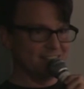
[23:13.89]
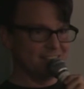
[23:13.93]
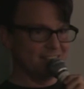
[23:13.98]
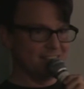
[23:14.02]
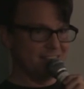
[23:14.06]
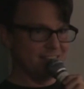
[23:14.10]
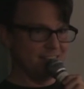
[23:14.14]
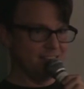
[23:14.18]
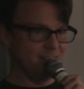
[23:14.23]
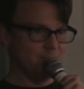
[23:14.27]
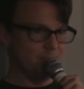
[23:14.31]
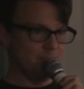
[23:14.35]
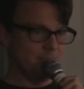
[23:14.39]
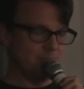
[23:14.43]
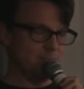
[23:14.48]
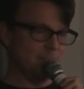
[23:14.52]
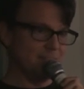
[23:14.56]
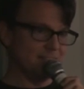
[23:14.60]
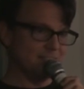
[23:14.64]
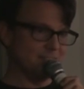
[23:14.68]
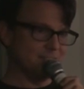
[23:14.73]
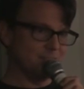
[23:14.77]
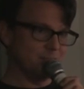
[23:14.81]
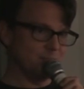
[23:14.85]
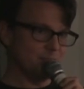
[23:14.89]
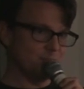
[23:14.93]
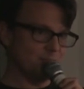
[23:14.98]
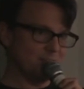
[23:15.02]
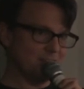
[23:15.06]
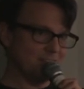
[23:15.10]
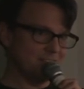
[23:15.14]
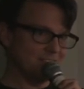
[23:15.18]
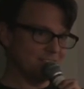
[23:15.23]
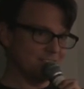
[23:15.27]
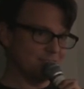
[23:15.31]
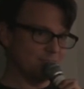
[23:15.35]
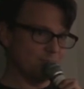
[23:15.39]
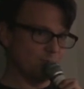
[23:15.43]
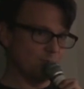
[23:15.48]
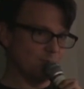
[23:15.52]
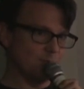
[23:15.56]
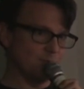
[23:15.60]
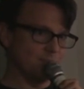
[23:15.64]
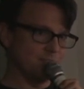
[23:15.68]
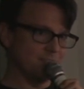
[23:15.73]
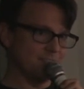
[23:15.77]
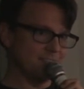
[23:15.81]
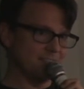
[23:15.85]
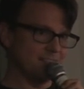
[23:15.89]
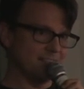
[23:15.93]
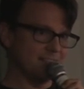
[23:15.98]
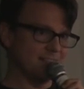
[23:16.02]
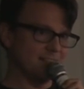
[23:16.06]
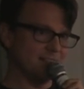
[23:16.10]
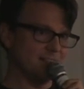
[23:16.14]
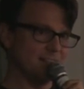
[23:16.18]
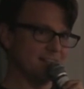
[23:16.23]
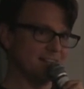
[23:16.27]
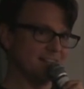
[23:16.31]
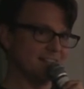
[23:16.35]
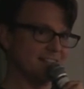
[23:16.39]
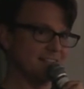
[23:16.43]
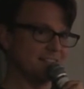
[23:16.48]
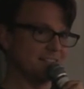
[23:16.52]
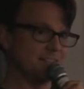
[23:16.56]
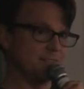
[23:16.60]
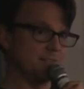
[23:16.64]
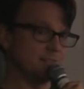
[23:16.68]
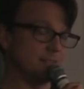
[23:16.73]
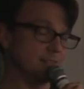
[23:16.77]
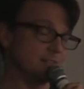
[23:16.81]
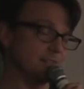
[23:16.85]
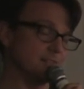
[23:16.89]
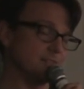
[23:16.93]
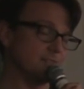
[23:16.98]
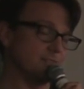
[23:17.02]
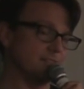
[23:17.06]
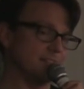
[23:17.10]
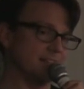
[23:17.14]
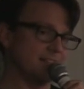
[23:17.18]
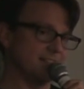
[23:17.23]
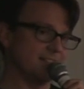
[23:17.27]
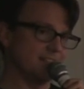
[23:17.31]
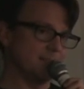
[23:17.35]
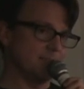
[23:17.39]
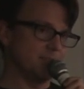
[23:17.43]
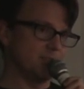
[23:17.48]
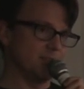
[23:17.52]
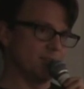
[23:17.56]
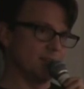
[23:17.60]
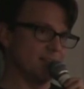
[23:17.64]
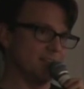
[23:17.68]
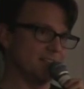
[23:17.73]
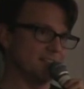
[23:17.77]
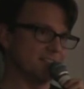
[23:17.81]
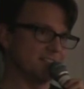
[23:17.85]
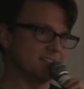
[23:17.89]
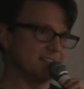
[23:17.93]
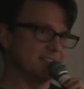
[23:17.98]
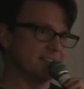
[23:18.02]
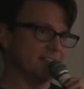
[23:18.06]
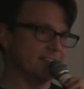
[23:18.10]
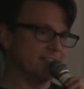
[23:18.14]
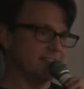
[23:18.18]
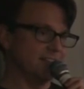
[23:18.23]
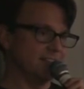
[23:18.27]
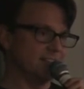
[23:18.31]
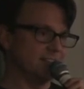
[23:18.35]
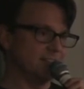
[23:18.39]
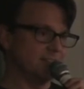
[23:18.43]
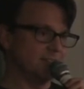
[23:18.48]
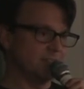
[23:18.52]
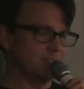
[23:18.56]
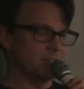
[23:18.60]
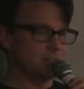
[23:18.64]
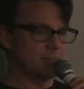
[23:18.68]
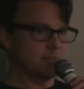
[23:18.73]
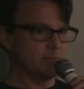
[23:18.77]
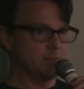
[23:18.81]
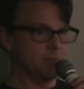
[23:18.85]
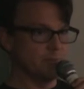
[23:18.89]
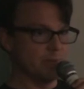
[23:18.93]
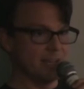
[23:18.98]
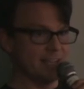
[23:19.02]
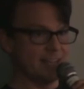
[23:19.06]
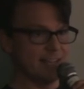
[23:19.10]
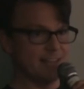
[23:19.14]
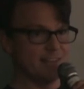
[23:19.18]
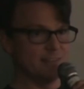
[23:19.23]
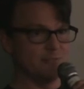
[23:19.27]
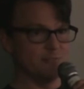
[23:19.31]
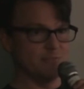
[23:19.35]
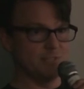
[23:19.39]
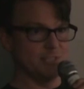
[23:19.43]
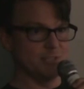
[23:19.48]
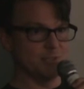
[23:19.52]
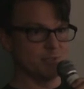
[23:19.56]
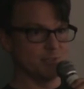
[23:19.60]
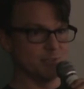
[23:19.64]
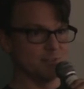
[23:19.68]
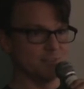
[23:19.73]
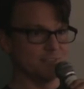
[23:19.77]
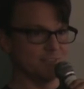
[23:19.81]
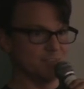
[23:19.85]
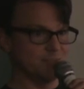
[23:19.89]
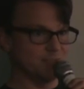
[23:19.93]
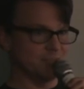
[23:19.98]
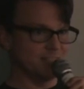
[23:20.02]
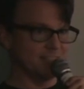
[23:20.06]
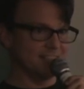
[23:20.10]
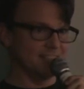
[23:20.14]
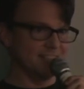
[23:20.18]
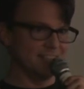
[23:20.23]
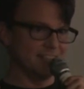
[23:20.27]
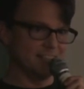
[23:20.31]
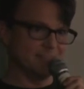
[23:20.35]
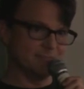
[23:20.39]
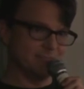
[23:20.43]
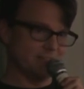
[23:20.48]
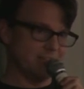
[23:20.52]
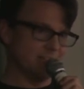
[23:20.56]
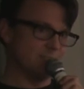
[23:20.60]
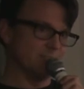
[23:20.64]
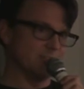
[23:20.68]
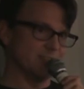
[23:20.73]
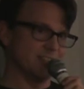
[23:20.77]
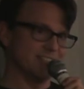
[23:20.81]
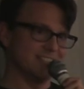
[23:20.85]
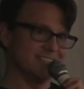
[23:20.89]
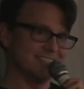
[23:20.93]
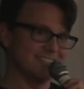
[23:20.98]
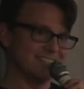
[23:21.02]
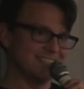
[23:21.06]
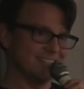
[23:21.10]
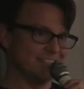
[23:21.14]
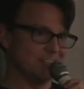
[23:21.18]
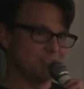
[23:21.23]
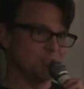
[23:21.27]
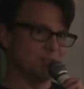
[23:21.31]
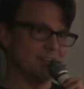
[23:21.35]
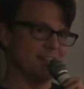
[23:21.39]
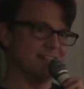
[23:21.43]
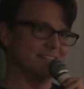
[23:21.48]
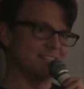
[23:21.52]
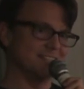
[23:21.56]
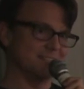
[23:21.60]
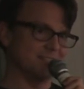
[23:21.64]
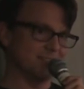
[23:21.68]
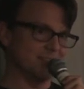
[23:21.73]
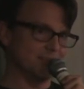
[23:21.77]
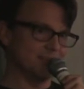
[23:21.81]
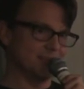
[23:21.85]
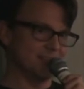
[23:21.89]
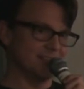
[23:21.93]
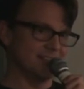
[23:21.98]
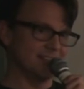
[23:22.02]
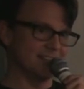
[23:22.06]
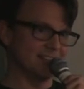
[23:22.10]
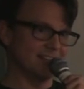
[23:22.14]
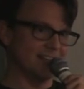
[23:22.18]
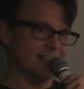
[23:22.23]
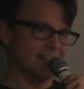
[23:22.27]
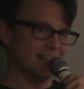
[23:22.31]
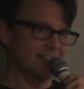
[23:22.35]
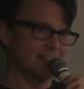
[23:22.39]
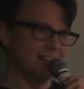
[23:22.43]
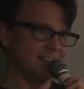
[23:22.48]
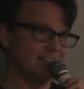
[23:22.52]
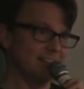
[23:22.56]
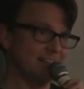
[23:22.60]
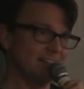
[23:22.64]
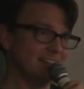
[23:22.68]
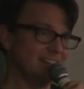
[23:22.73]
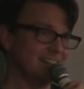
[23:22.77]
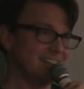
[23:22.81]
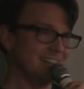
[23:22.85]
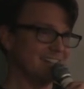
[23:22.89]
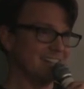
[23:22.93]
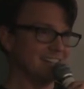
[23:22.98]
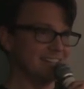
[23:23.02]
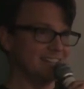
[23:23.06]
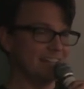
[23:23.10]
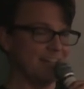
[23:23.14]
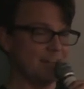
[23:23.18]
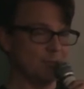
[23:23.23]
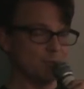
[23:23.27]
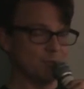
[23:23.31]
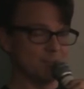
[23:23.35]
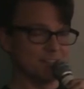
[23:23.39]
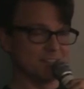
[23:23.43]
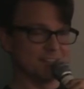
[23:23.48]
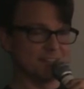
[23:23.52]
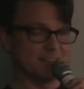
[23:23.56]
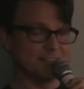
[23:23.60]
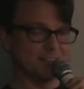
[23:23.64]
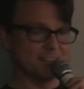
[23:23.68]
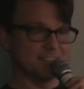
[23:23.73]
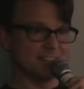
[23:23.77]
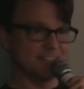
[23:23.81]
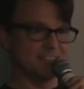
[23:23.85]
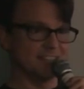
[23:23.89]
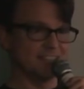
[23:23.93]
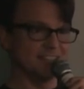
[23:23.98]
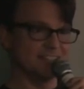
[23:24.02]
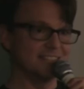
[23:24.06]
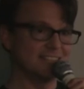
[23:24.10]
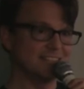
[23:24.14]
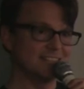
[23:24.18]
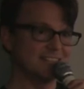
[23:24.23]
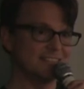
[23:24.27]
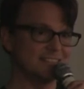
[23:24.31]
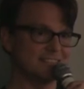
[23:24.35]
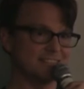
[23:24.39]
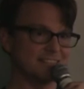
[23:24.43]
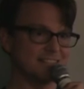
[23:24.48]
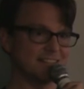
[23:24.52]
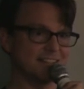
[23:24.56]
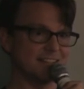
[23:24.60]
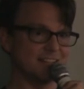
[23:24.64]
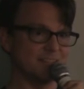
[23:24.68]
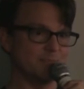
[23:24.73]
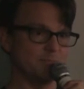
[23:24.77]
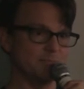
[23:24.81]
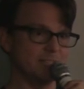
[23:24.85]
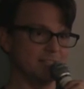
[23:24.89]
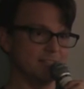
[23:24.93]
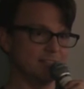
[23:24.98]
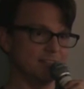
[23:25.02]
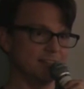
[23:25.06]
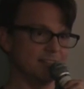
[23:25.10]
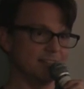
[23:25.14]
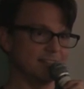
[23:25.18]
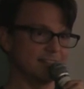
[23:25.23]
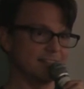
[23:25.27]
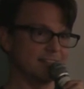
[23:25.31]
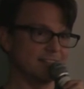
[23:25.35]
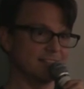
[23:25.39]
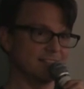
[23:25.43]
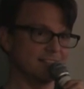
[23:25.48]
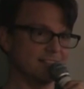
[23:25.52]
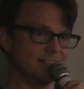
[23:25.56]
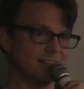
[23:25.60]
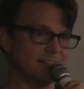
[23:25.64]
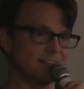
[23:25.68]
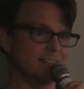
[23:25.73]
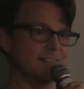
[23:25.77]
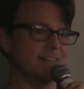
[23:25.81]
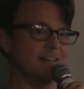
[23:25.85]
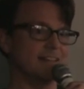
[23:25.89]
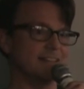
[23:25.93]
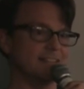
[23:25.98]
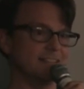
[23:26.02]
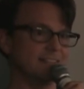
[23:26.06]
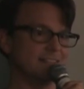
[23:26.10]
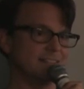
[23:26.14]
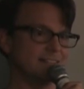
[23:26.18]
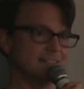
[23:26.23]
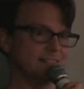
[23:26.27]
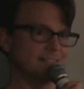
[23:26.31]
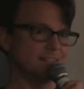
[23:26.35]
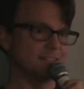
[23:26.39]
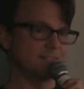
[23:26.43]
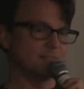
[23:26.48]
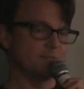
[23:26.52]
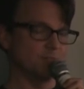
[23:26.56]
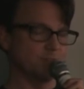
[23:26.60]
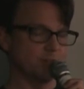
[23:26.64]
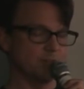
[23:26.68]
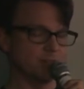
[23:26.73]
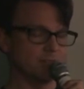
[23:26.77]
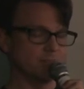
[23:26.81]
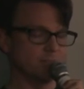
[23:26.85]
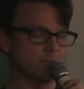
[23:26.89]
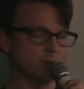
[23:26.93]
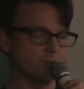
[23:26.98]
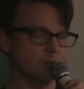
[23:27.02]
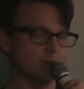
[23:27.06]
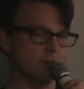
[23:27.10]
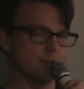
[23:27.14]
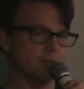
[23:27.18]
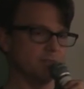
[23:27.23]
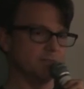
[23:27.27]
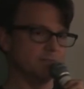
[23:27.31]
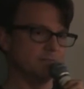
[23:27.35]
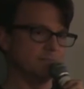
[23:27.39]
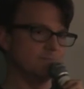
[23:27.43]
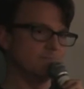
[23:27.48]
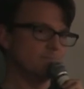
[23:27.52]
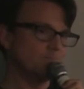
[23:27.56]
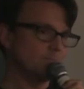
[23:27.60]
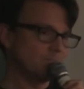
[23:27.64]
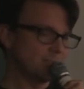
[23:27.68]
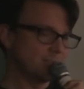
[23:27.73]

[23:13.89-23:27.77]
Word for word: the BitMessage address for the seller. So you could look for that same address, and eventually we might add a feature so you can like favorite an address or something like that, and that would start to, to kind of be like like that at least for your own